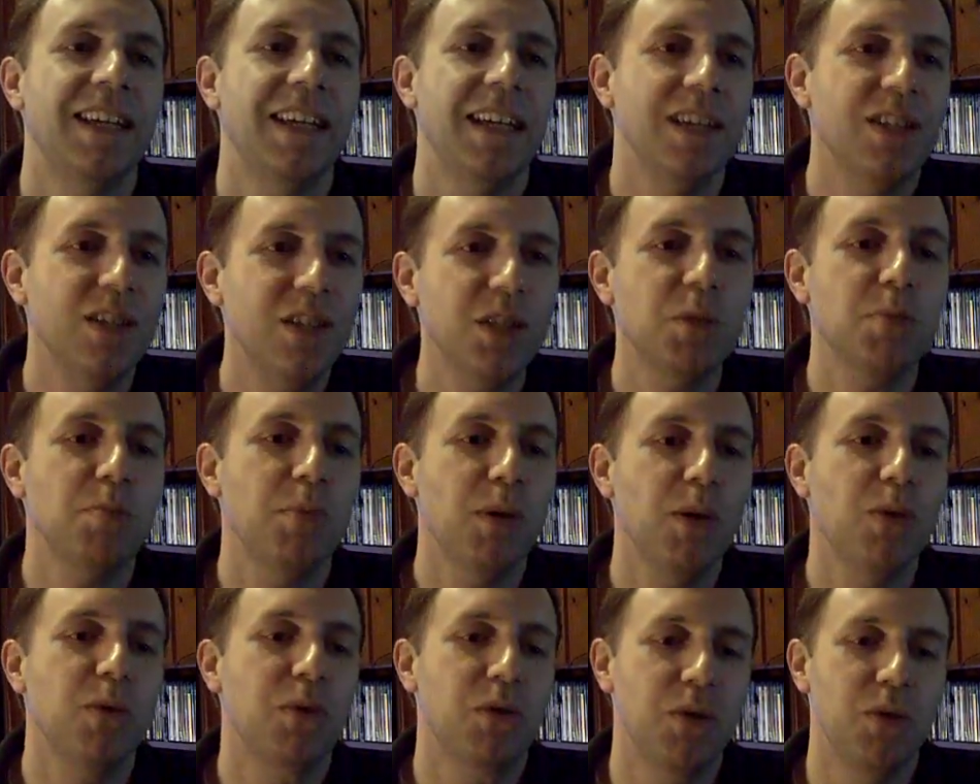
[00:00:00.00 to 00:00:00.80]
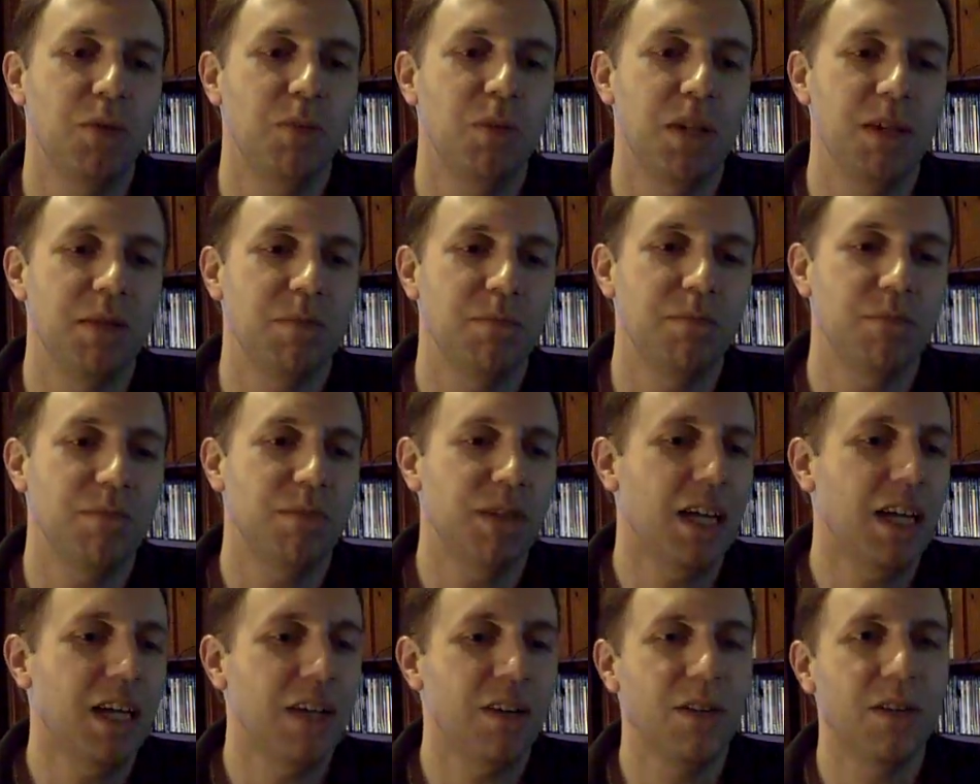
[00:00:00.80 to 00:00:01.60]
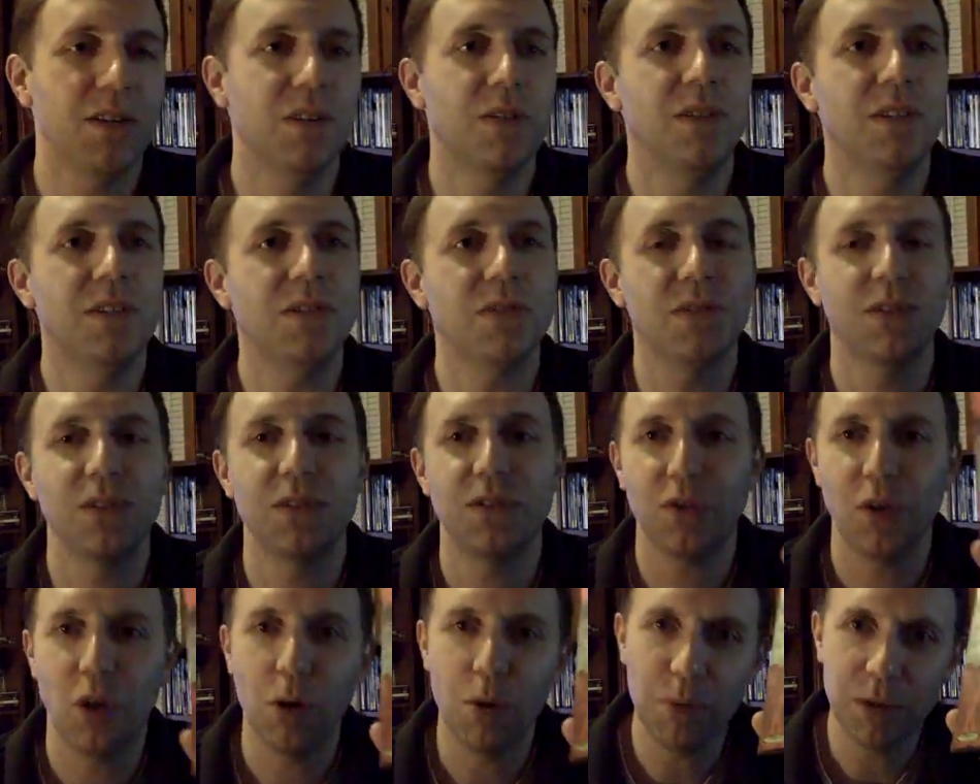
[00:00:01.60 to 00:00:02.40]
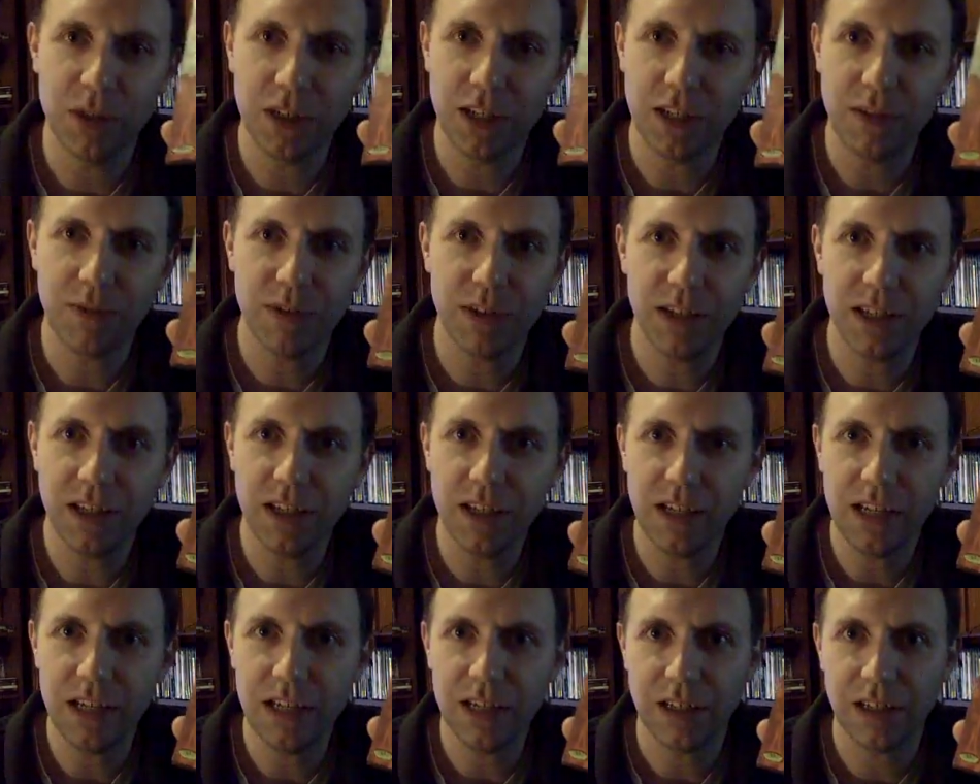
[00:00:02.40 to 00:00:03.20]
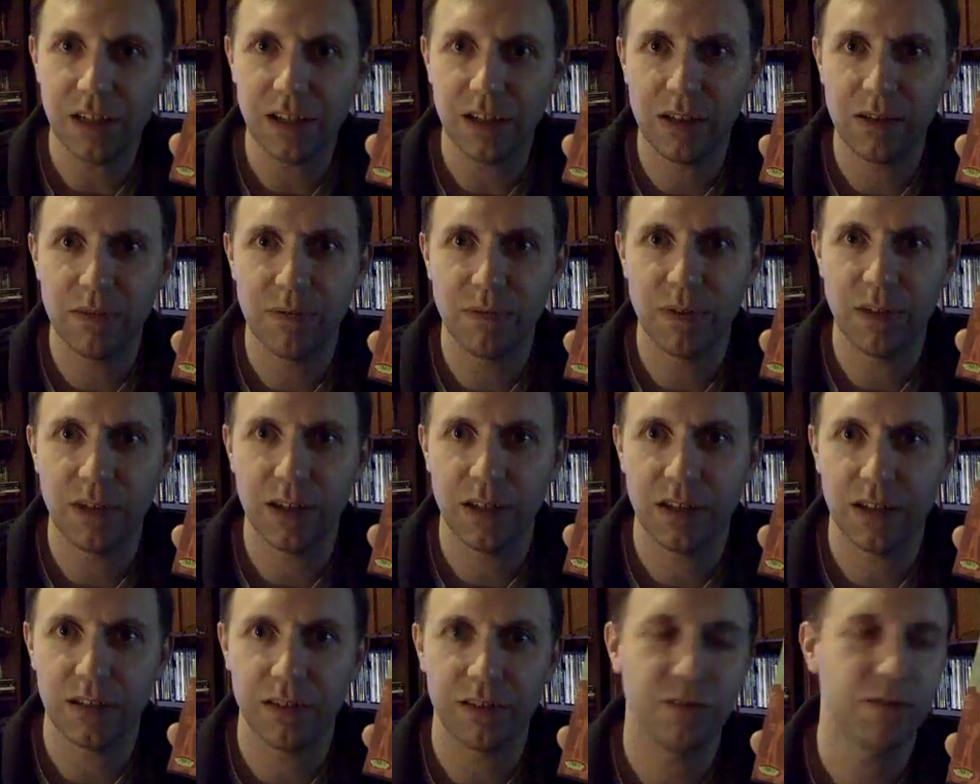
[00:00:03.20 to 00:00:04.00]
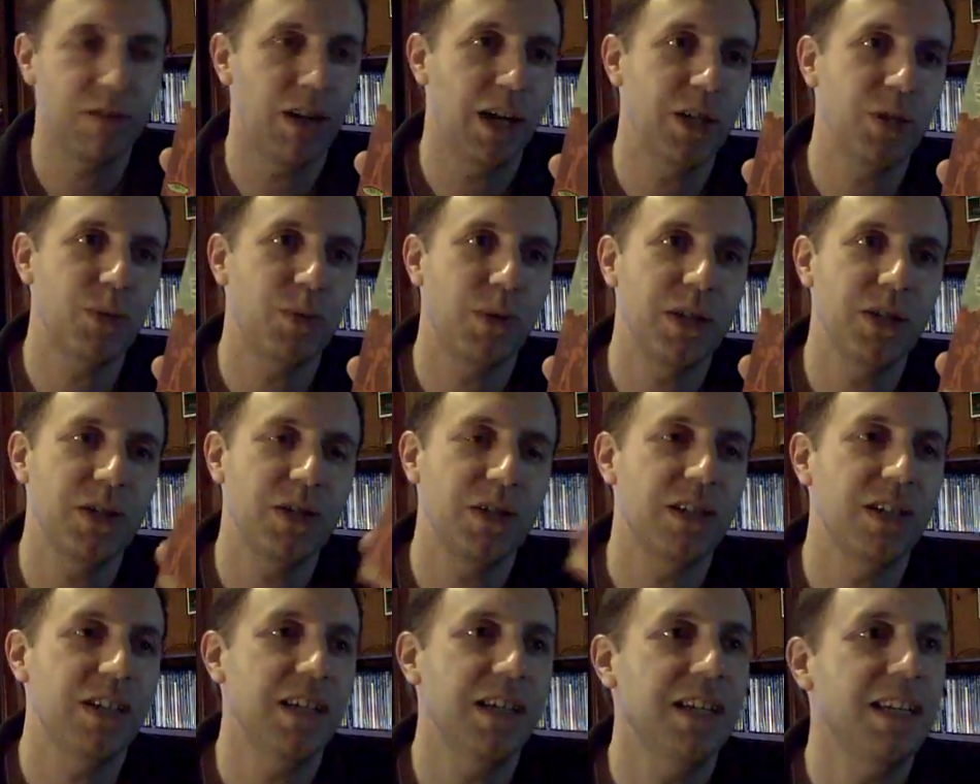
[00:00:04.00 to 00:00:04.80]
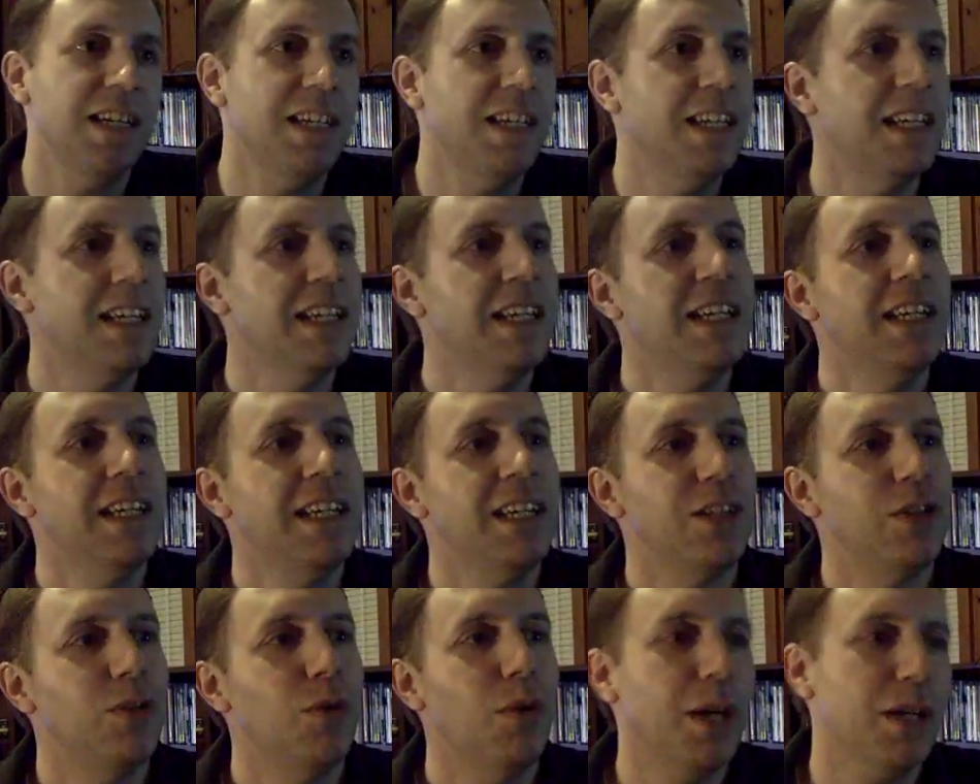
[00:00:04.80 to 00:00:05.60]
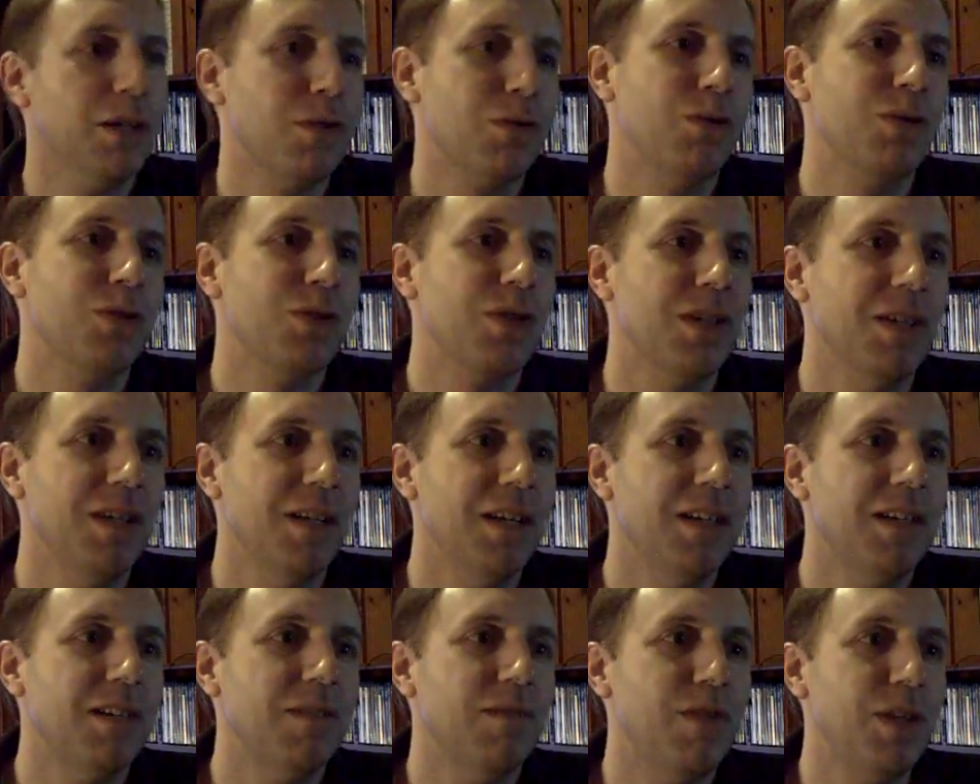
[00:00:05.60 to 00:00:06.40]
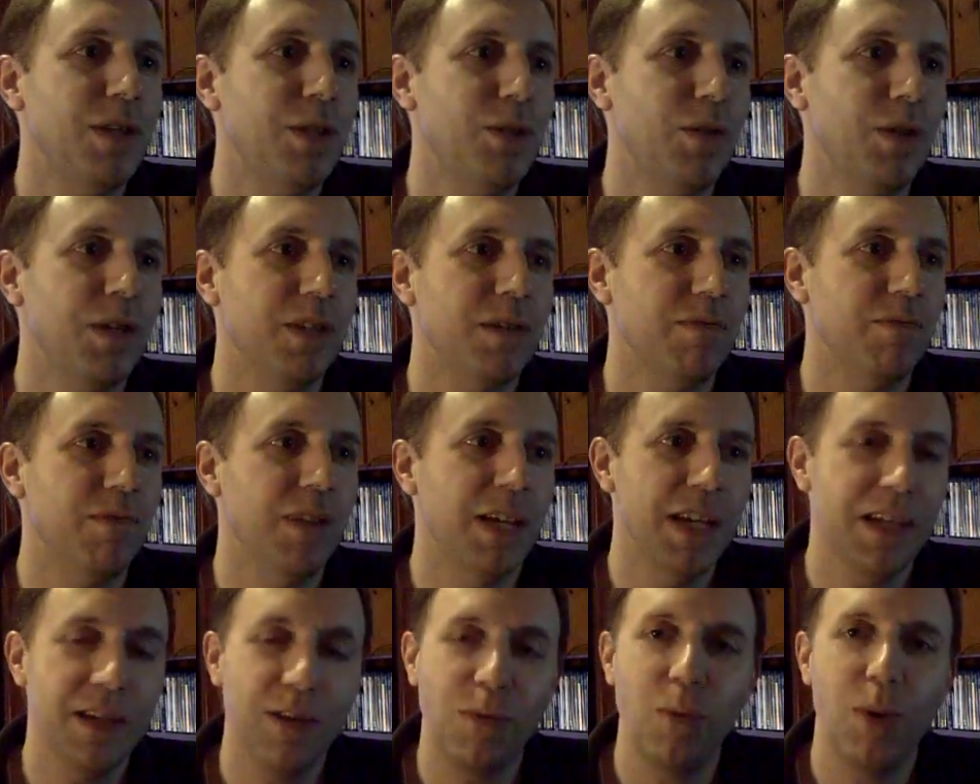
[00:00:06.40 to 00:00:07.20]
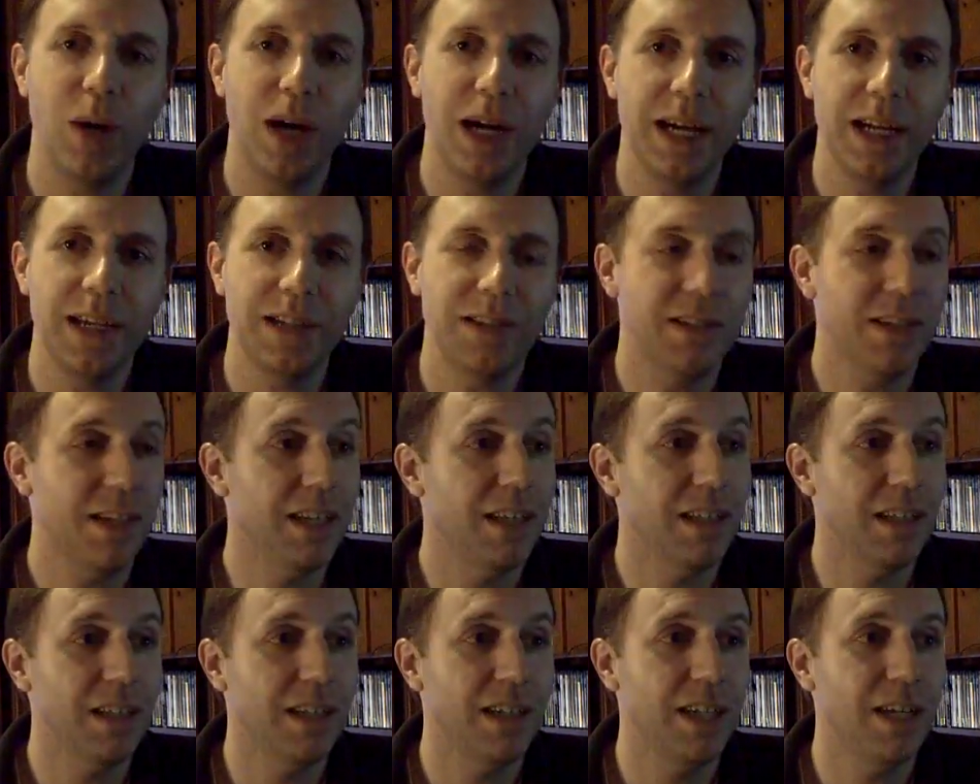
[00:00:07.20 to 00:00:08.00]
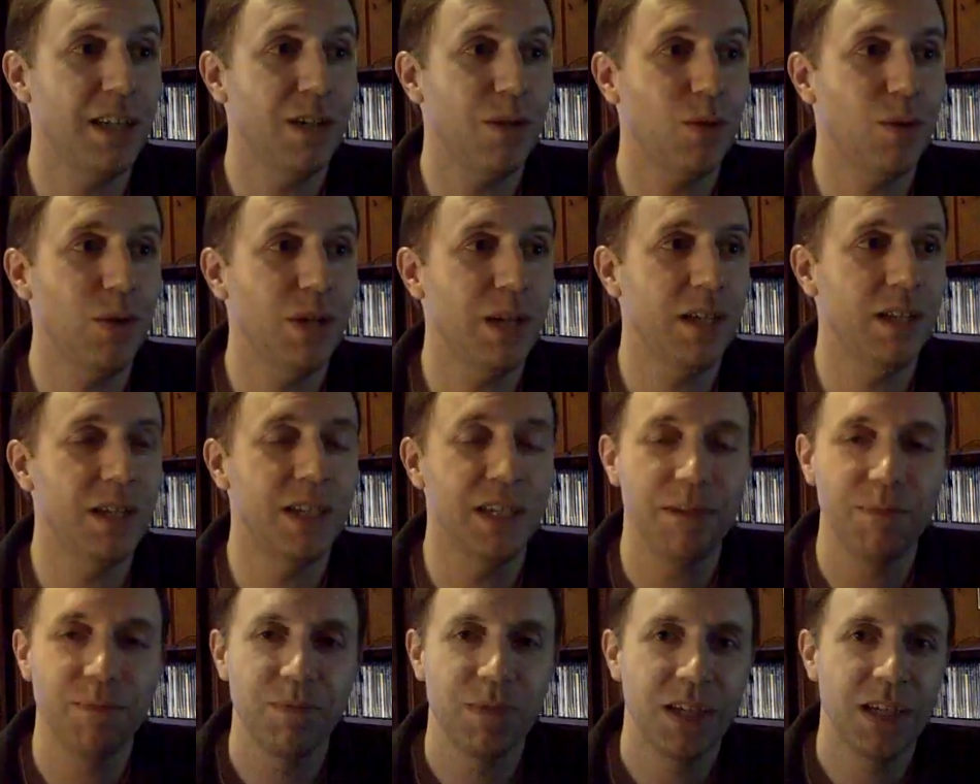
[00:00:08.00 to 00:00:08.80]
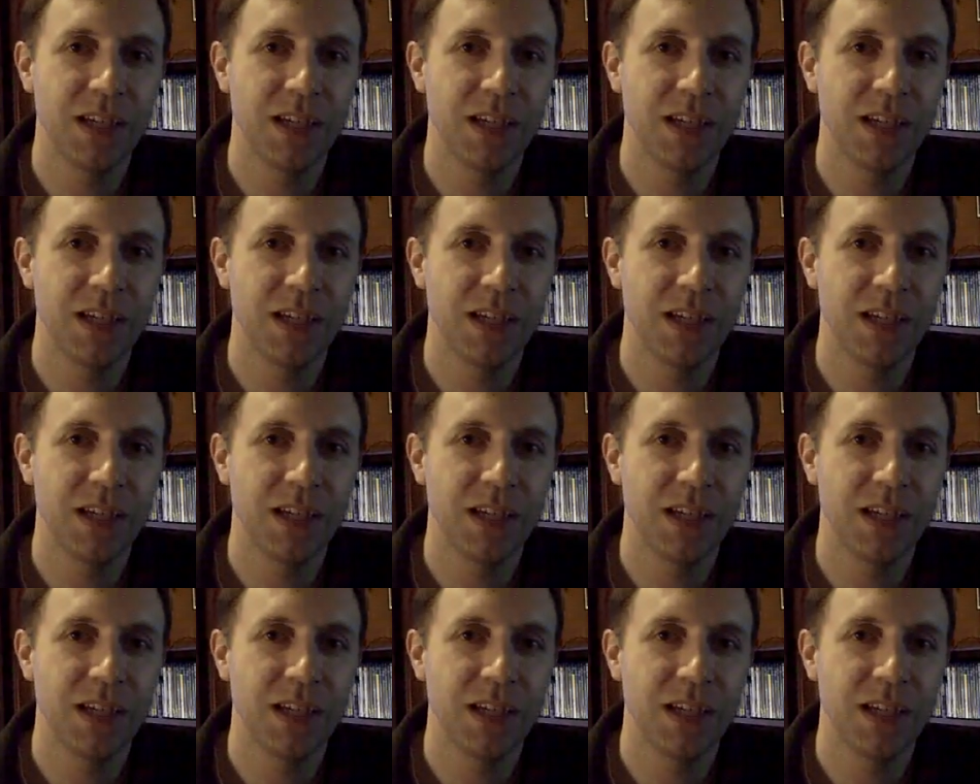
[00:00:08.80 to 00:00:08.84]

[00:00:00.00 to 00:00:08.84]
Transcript: it just spoke to me. I don't know. This is the Troma DVD of uh, Graduation Day, Director's Cut, featuring Vanna White and Linnea Quigley.